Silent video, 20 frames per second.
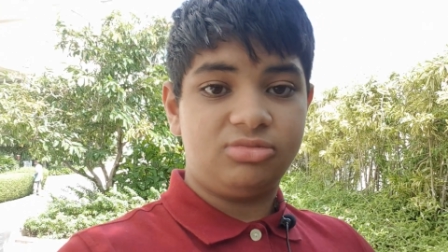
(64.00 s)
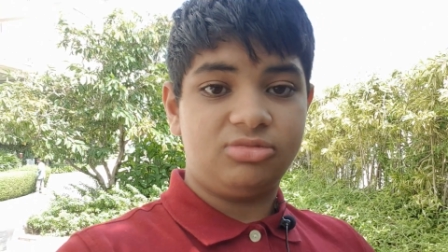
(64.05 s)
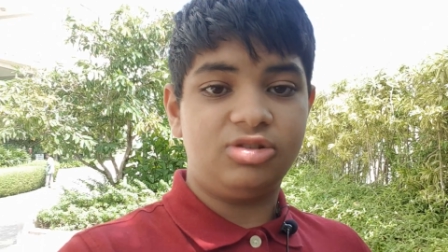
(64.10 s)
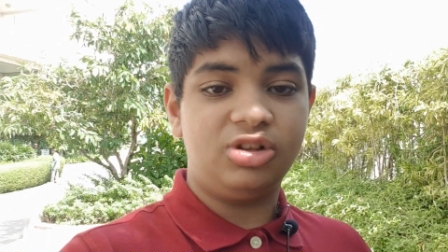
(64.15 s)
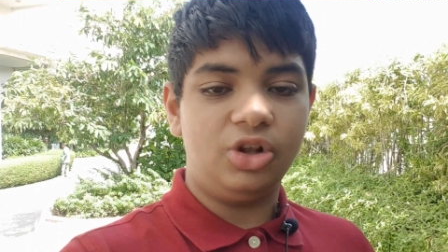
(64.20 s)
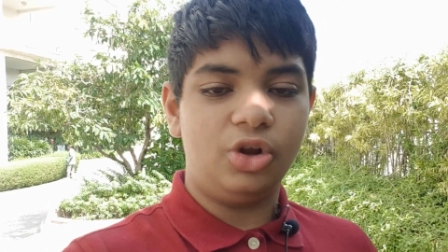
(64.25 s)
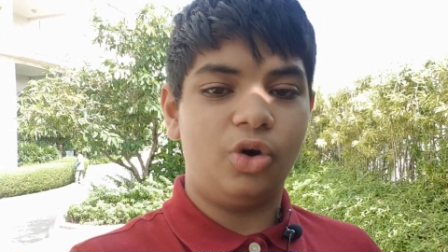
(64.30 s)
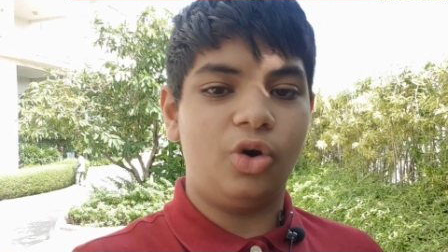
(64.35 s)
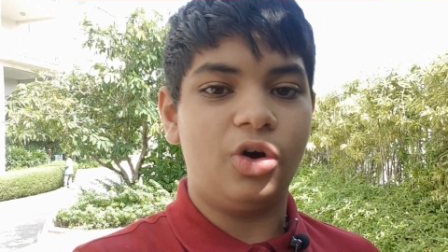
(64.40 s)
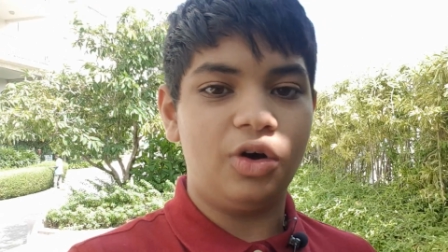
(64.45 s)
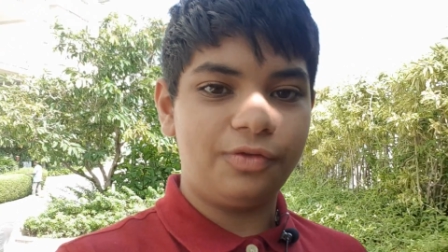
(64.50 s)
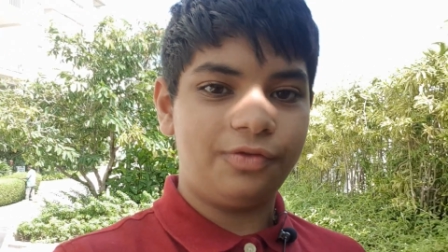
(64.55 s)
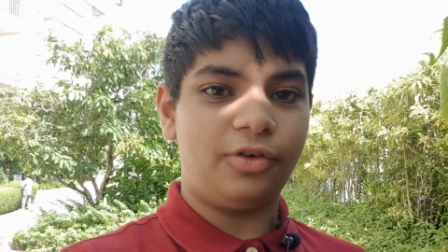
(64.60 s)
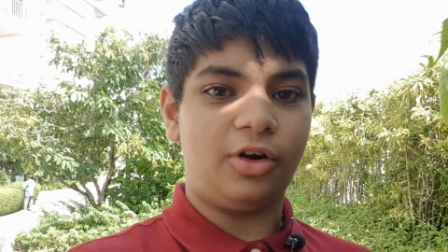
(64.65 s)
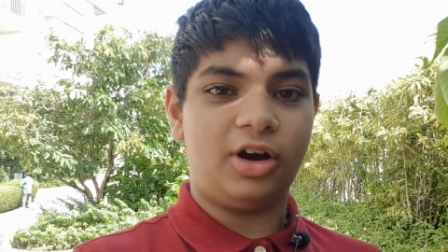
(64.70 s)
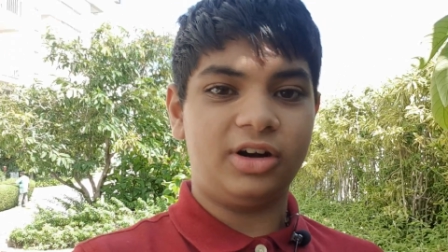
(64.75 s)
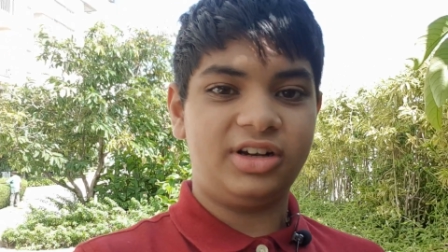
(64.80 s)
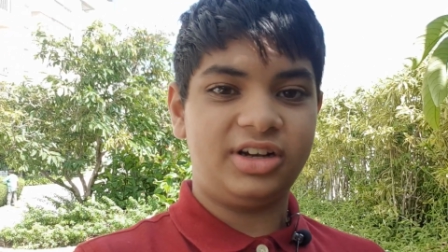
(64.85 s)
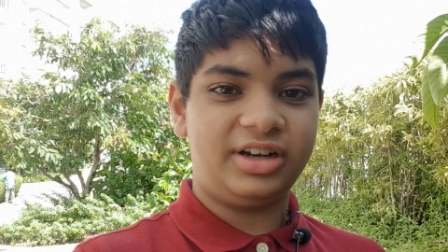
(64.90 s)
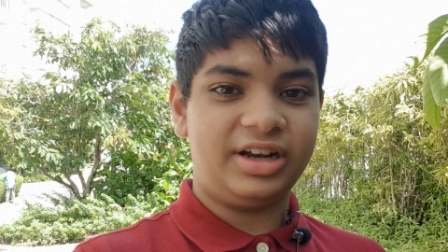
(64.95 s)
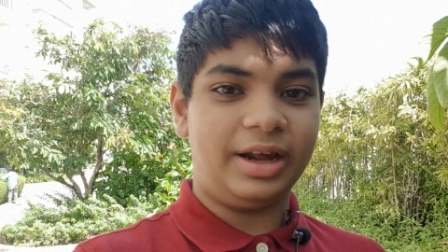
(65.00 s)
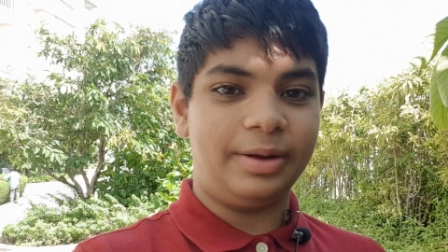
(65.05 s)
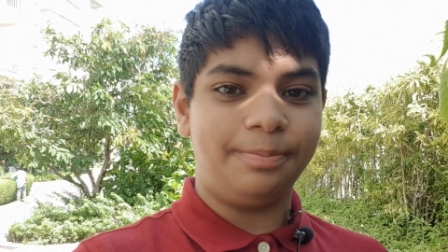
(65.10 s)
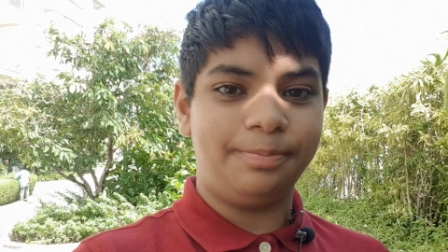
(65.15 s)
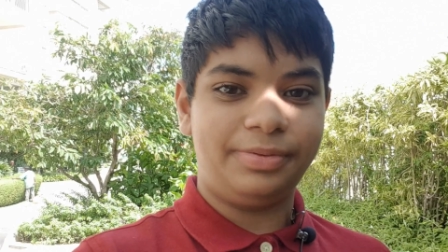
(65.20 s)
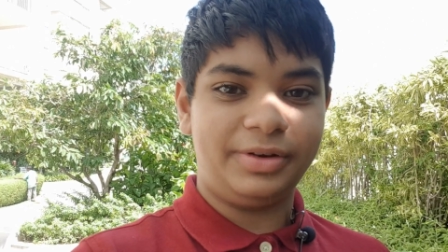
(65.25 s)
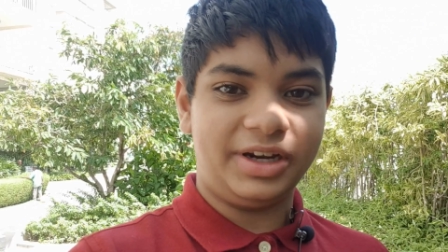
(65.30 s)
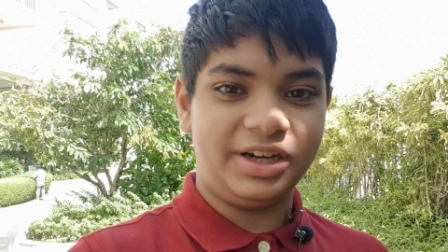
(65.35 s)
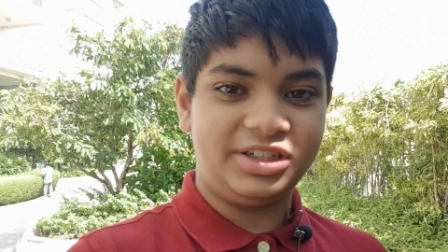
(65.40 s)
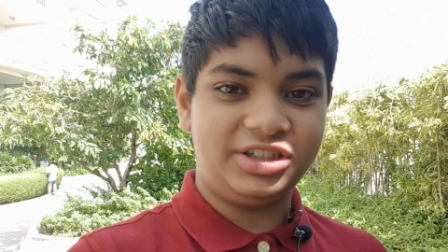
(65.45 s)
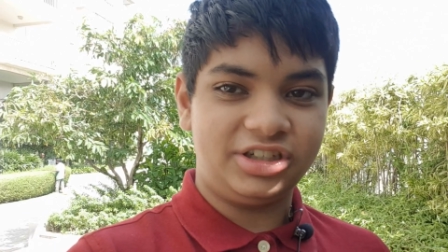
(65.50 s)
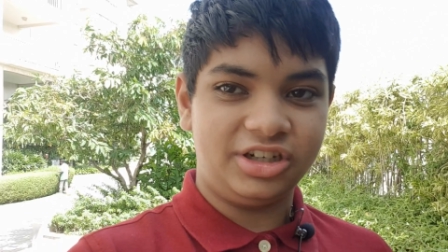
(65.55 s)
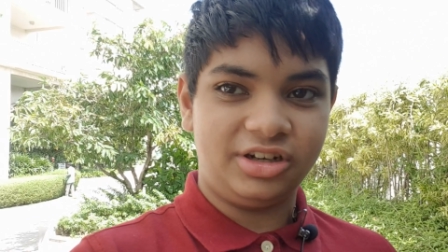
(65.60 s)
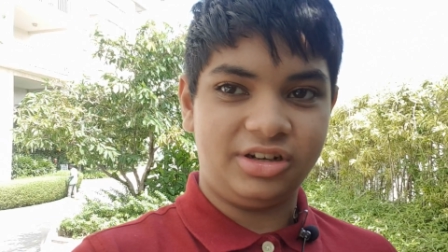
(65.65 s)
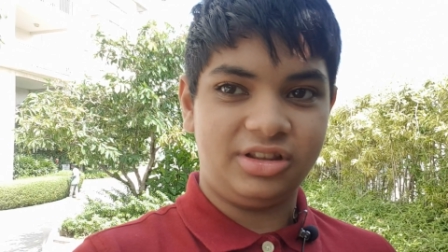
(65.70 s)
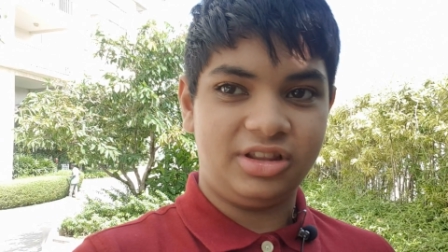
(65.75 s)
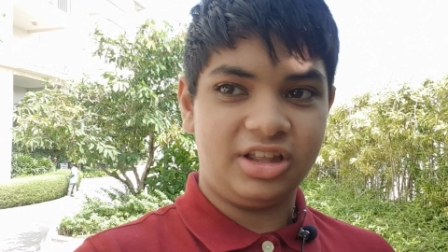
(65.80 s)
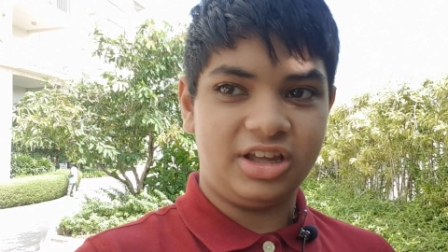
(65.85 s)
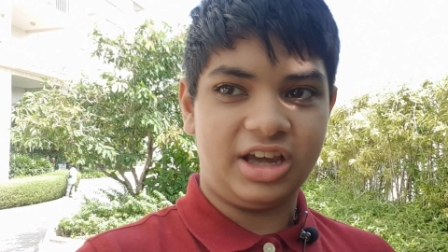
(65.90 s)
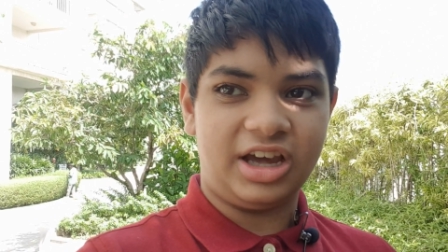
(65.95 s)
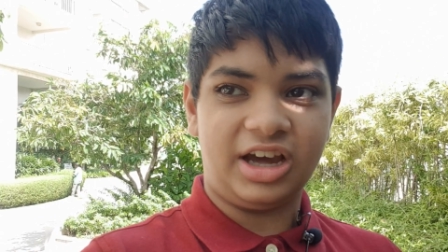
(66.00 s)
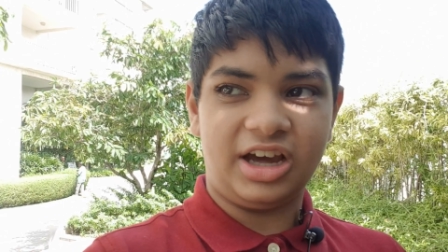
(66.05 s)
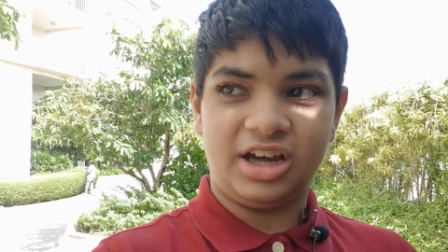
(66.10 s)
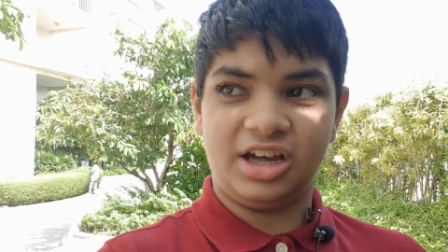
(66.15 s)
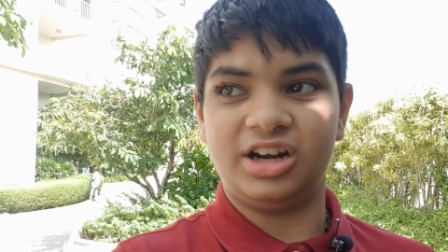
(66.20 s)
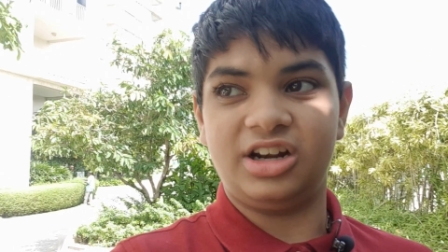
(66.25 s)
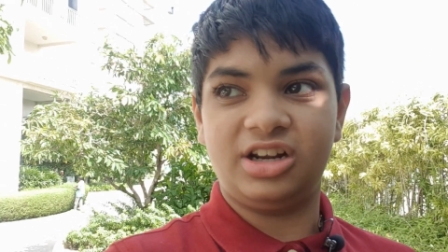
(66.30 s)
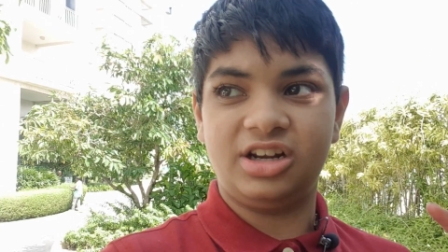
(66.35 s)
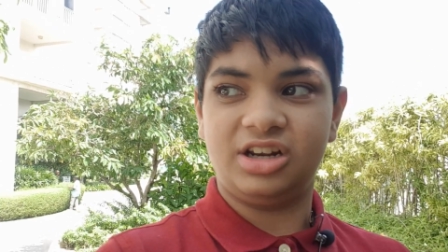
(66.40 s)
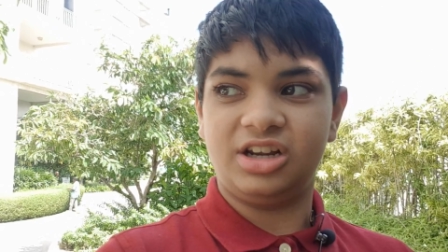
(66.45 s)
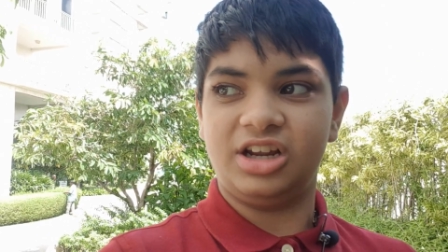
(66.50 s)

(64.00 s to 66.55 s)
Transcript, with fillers: know what temperature they are